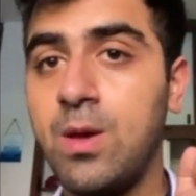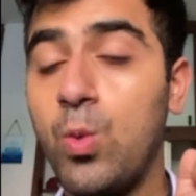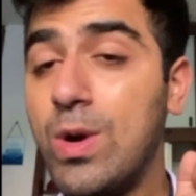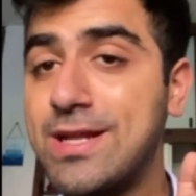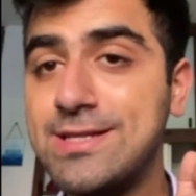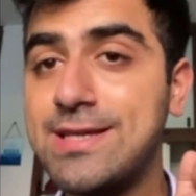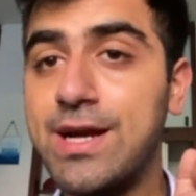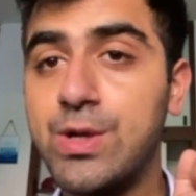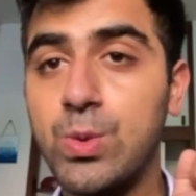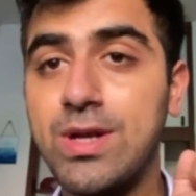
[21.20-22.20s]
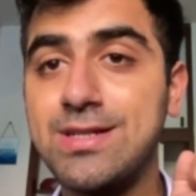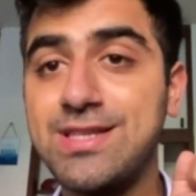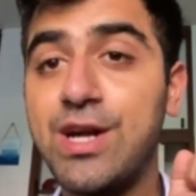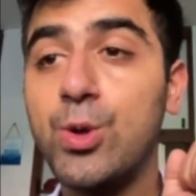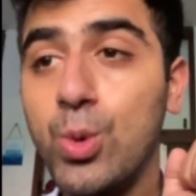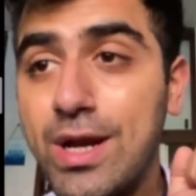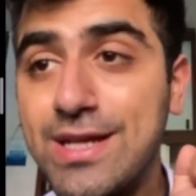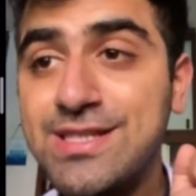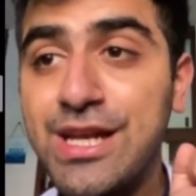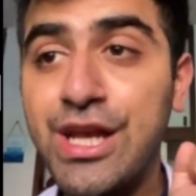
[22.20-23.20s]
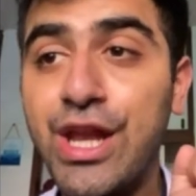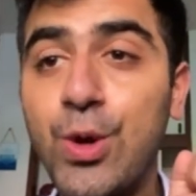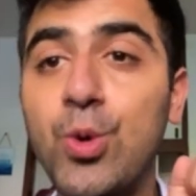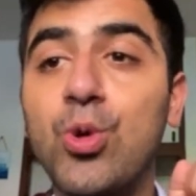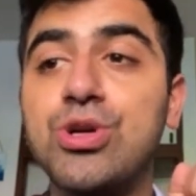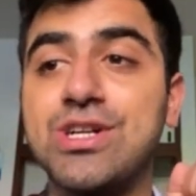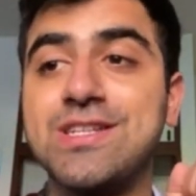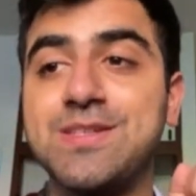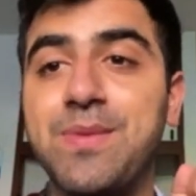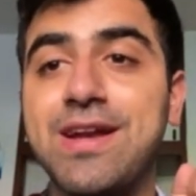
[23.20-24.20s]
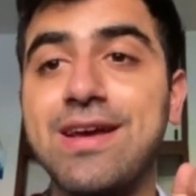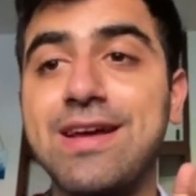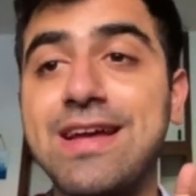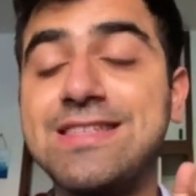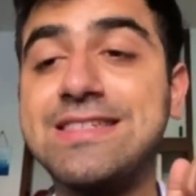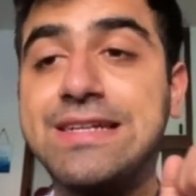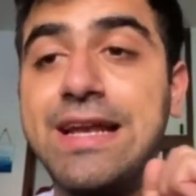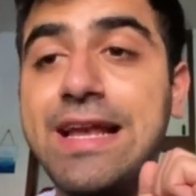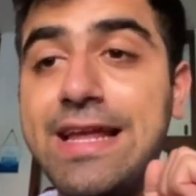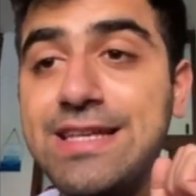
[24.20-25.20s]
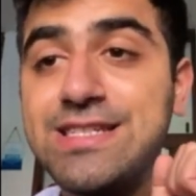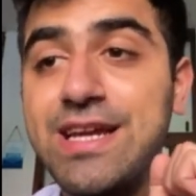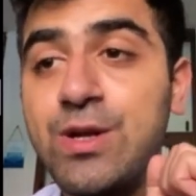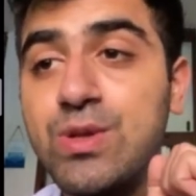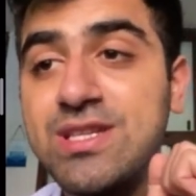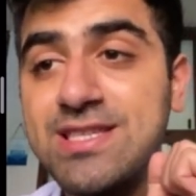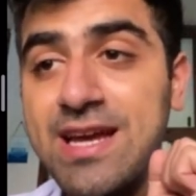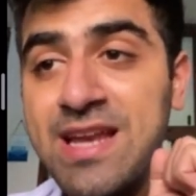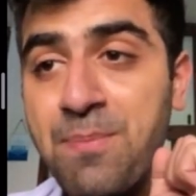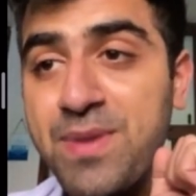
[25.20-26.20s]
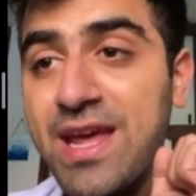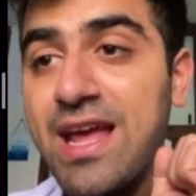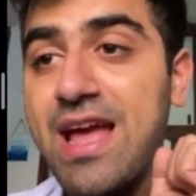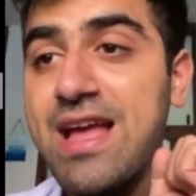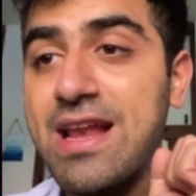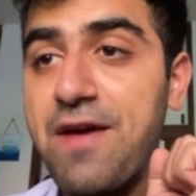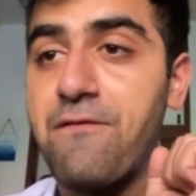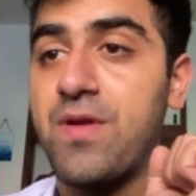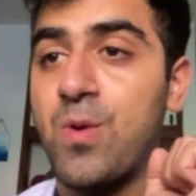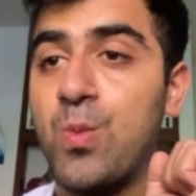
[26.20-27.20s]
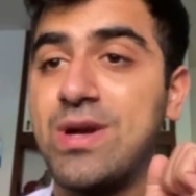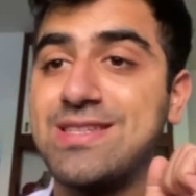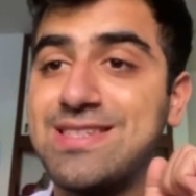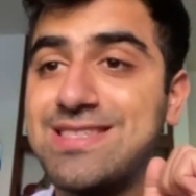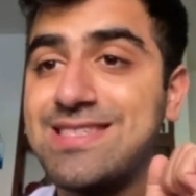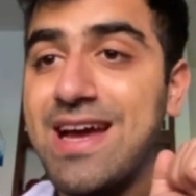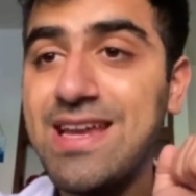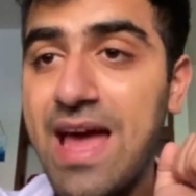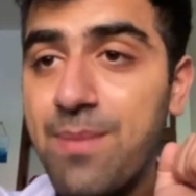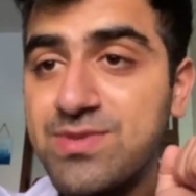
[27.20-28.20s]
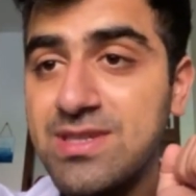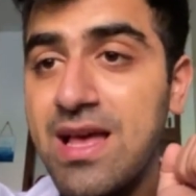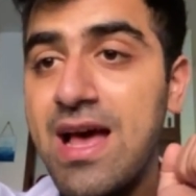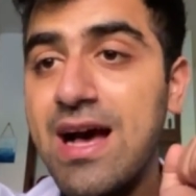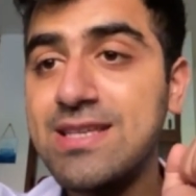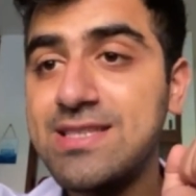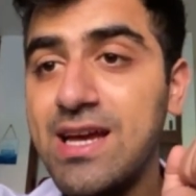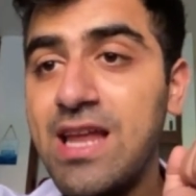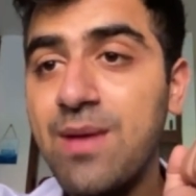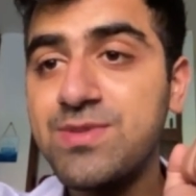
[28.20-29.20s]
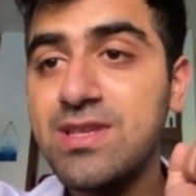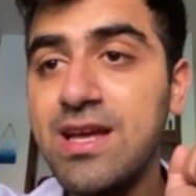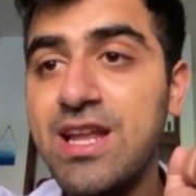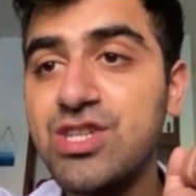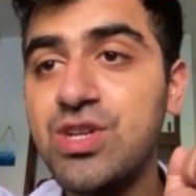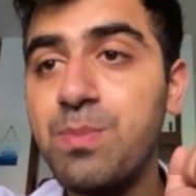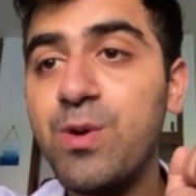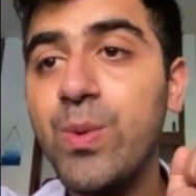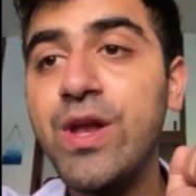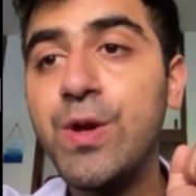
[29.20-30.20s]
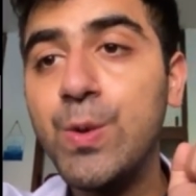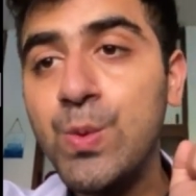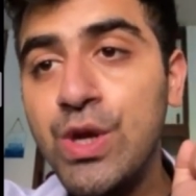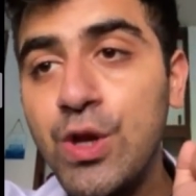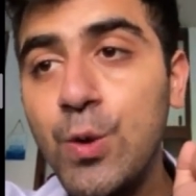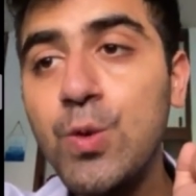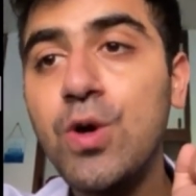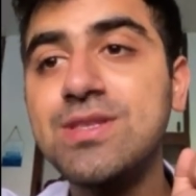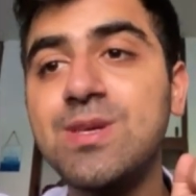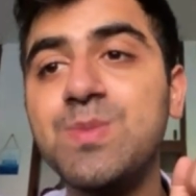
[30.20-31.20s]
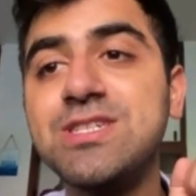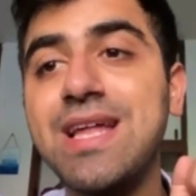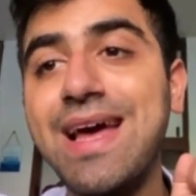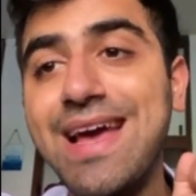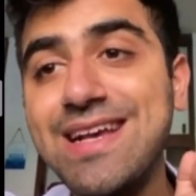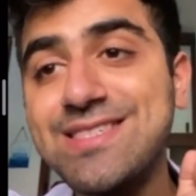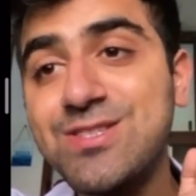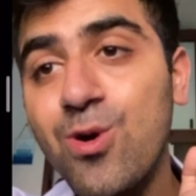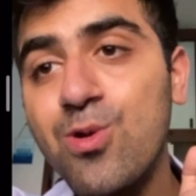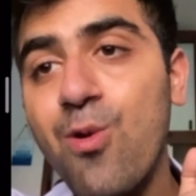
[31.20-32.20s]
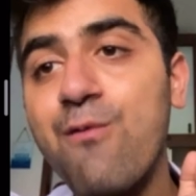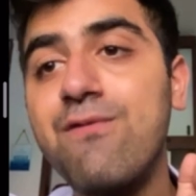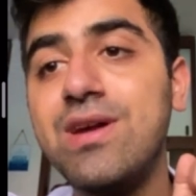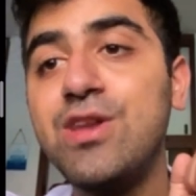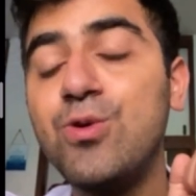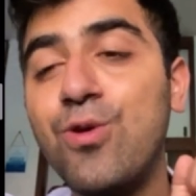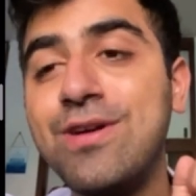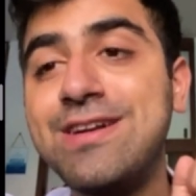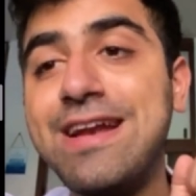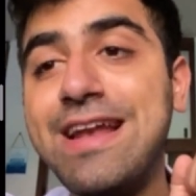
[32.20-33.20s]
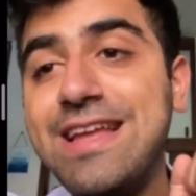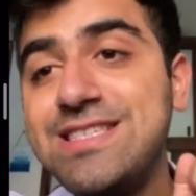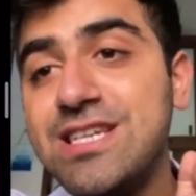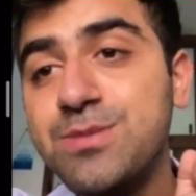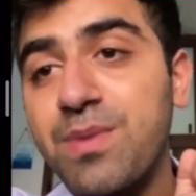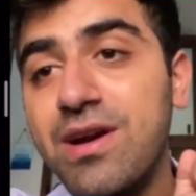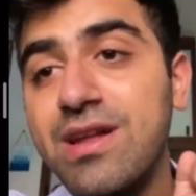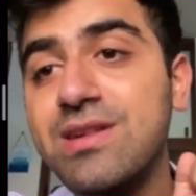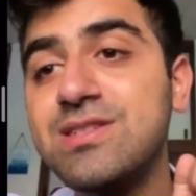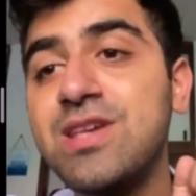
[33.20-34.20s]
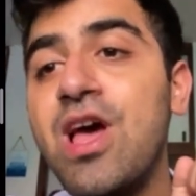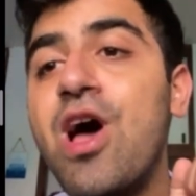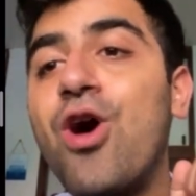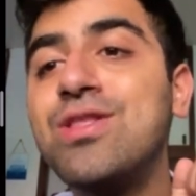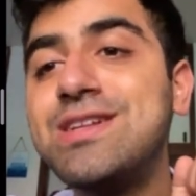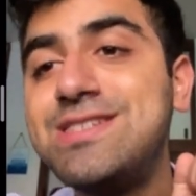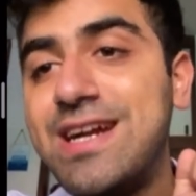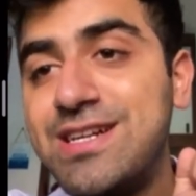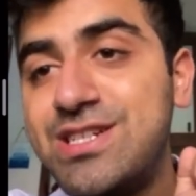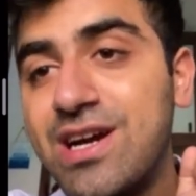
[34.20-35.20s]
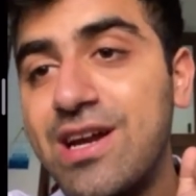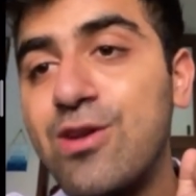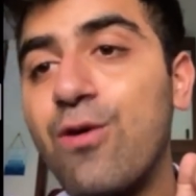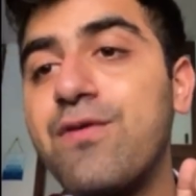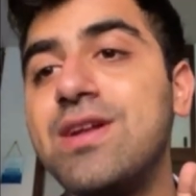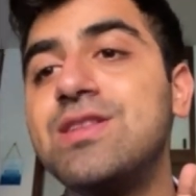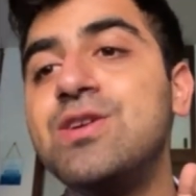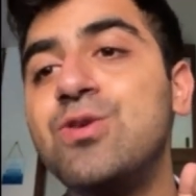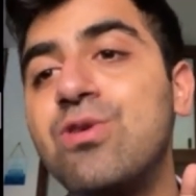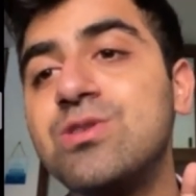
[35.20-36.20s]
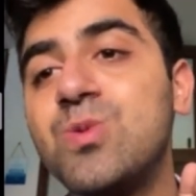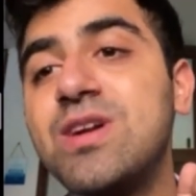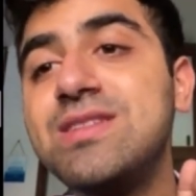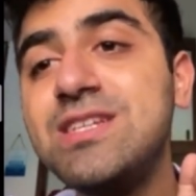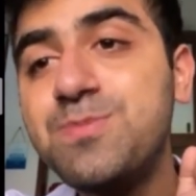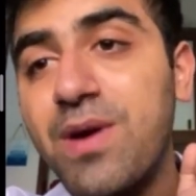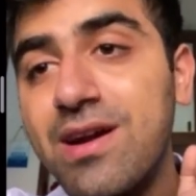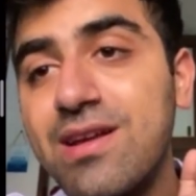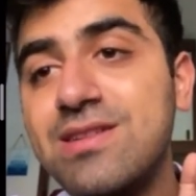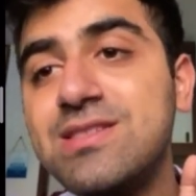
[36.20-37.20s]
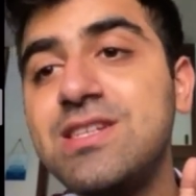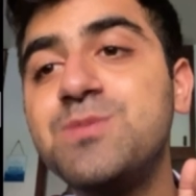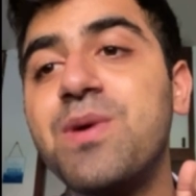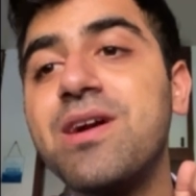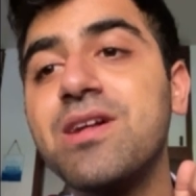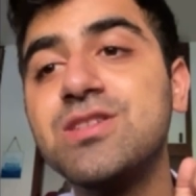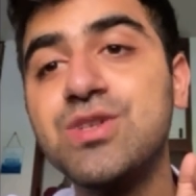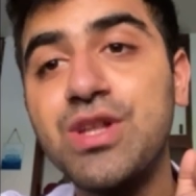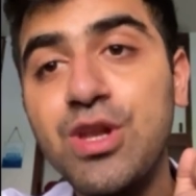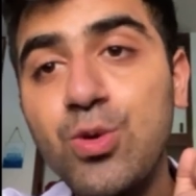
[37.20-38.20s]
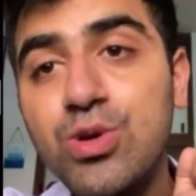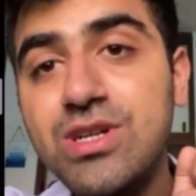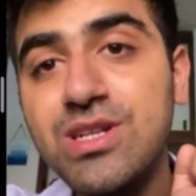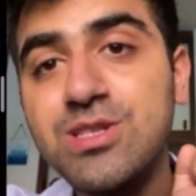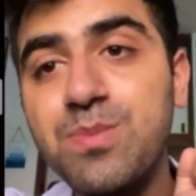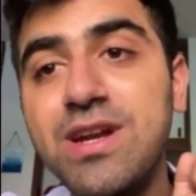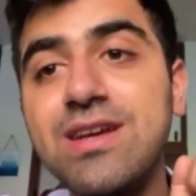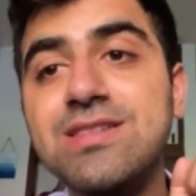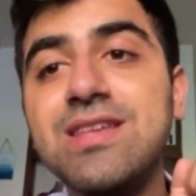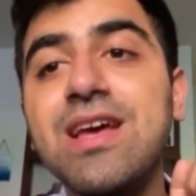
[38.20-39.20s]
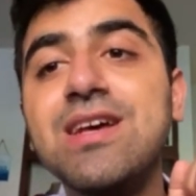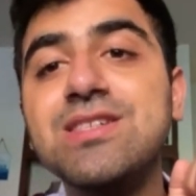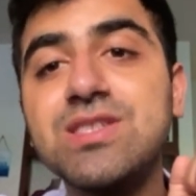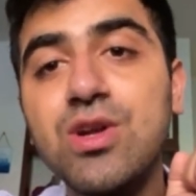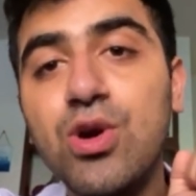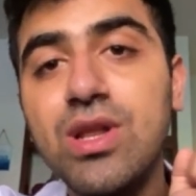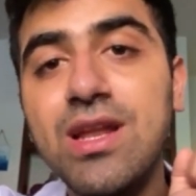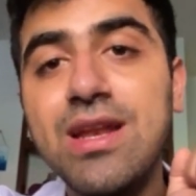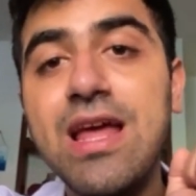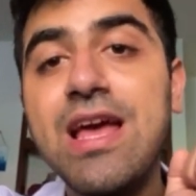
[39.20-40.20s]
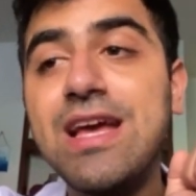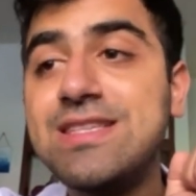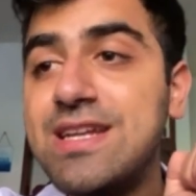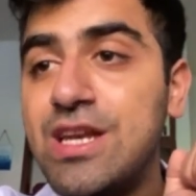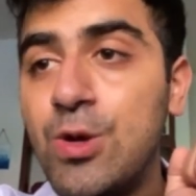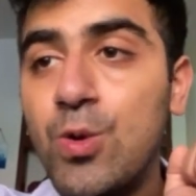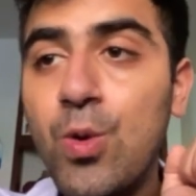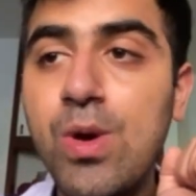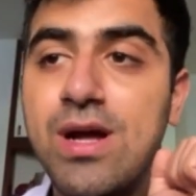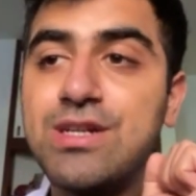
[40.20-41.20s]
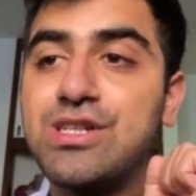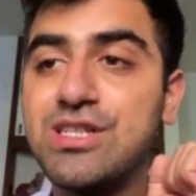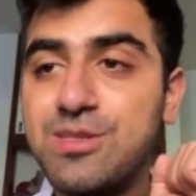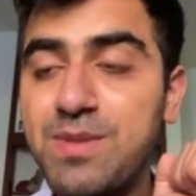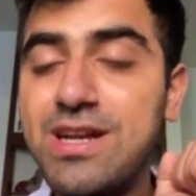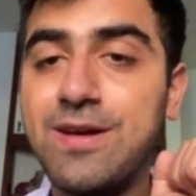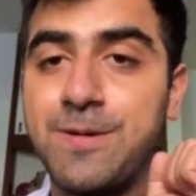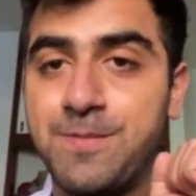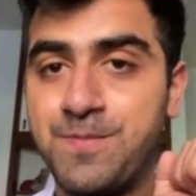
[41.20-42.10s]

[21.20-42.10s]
What is serotonin? Serotonin is a neurotransmitter. It's released into the synaptic cleft. What is a synapse? A synapse is a connection between two neurons in which the axon of one neuron releases particles on the dendrite of another neuron. What are these particles? These particles are the neurotransmitters. Serotonin is a neurotransmitter.